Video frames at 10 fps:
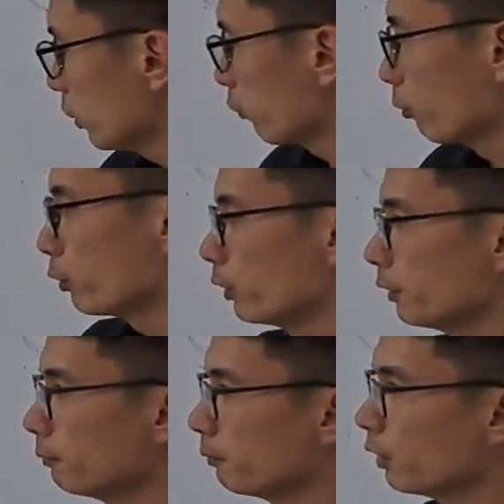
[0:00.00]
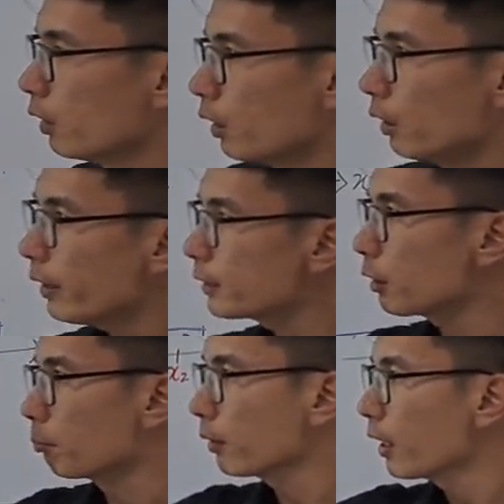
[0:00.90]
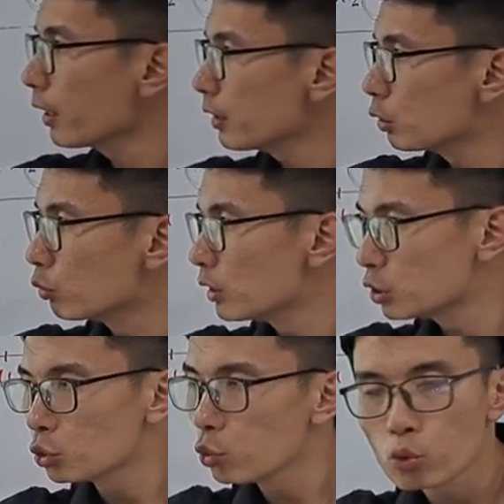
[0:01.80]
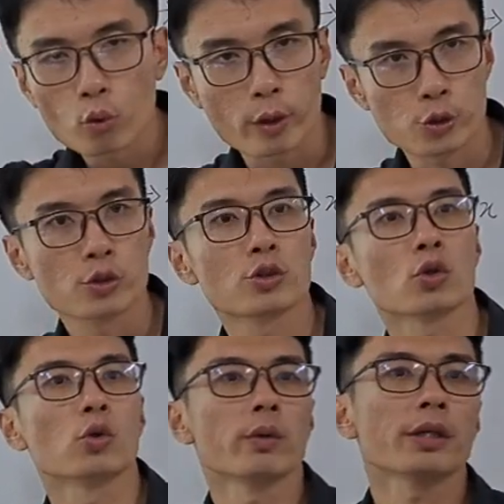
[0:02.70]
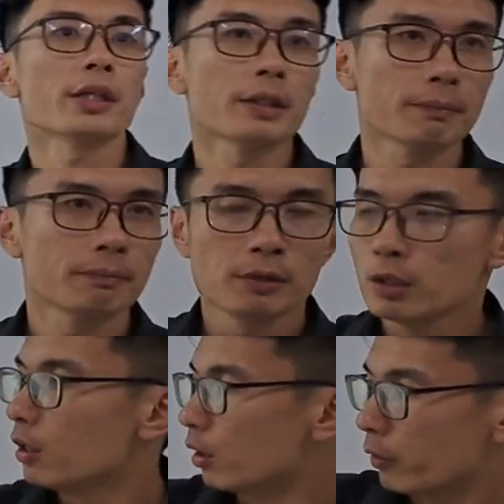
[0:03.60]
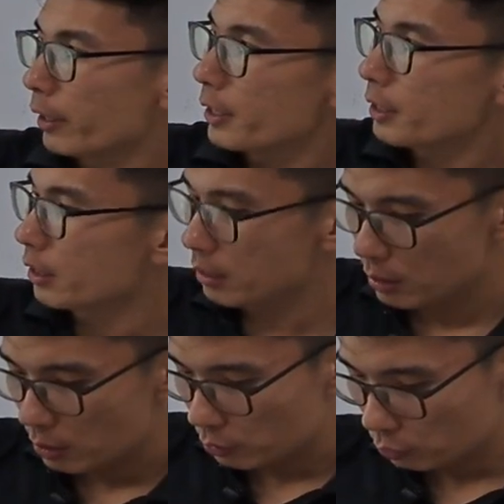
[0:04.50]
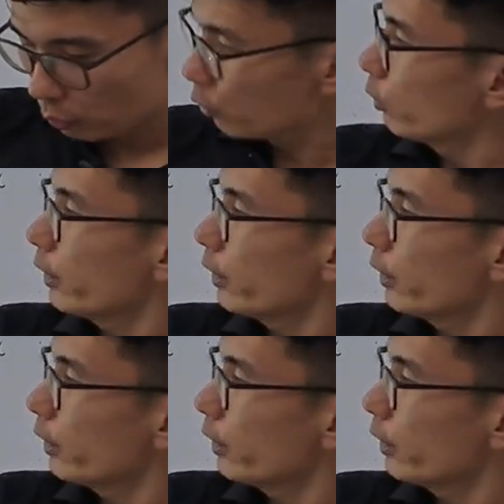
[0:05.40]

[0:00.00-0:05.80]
this formula, let's apply to these two questions over here. All right, so